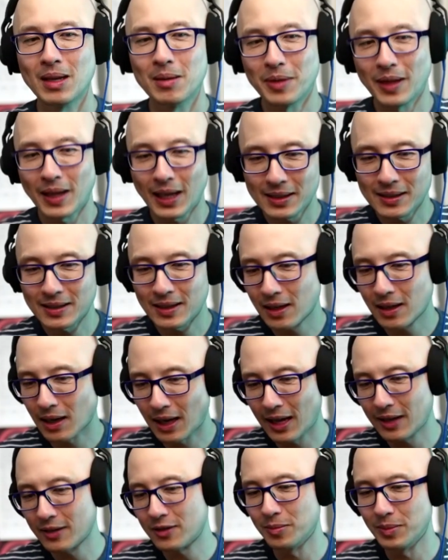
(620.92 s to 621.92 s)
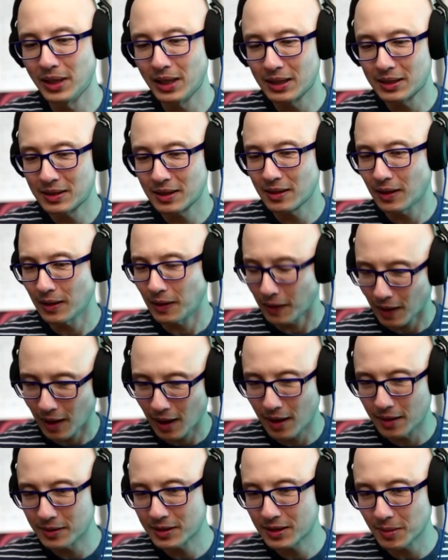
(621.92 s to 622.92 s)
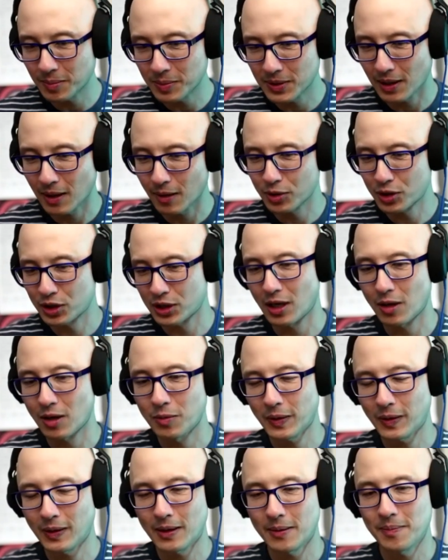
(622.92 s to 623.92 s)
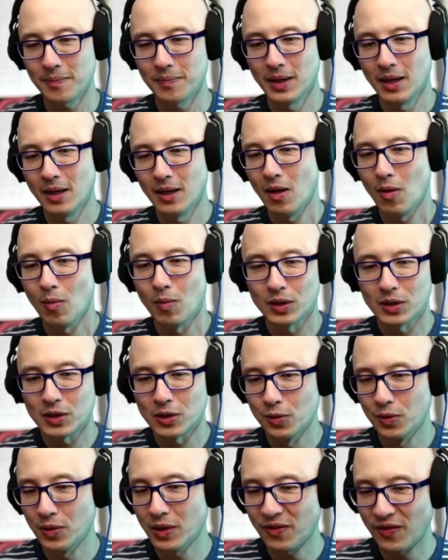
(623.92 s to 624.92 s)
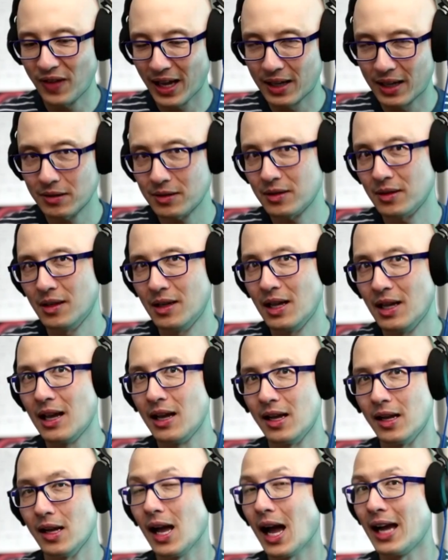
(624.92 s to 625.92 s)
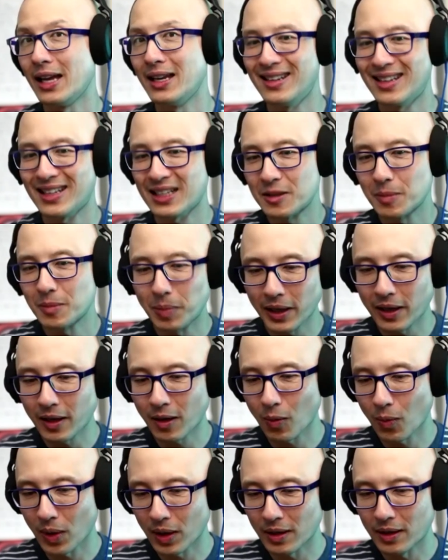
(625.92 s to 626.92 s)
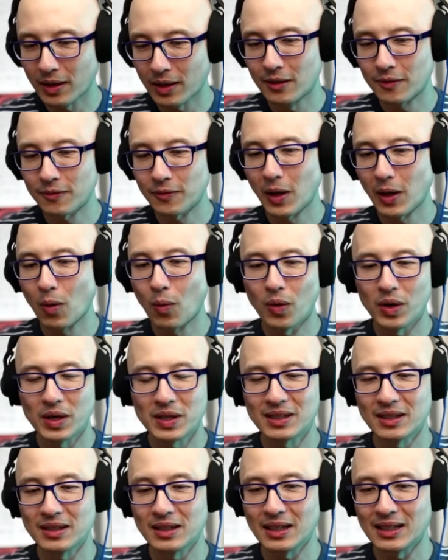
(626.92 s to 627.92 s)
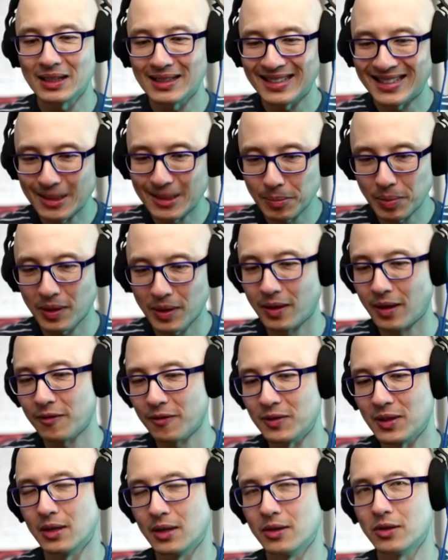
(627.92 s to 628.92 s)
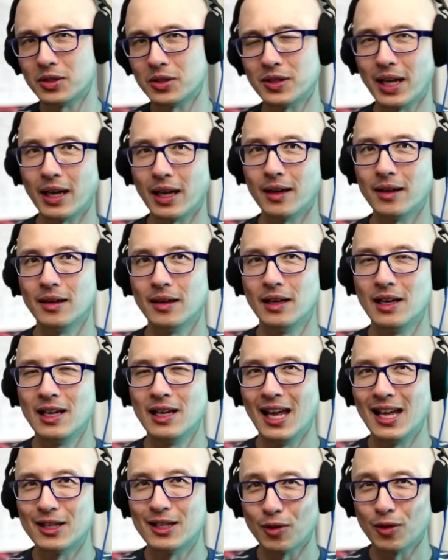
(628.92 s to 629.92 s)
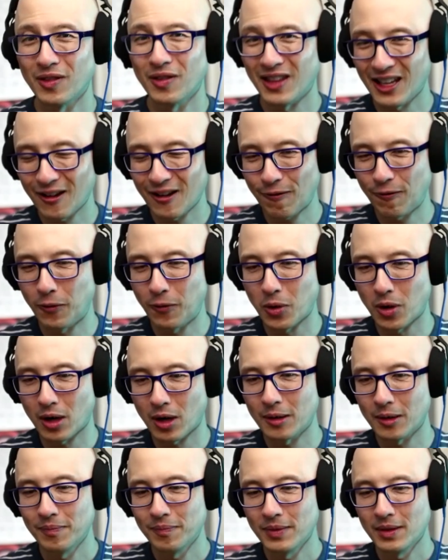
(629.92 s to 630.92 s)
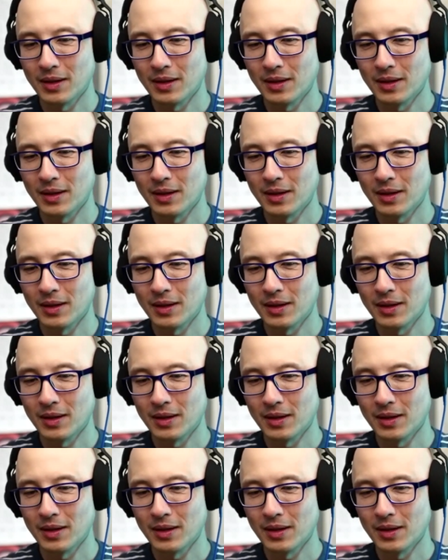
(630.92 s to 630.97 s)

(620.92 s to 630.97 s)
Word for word: But that said a lot to me. It said that the concepts that I was sharing with them were too advanced. I didn't explain it well enough. It wasn't simple enough to understand. And so therefore,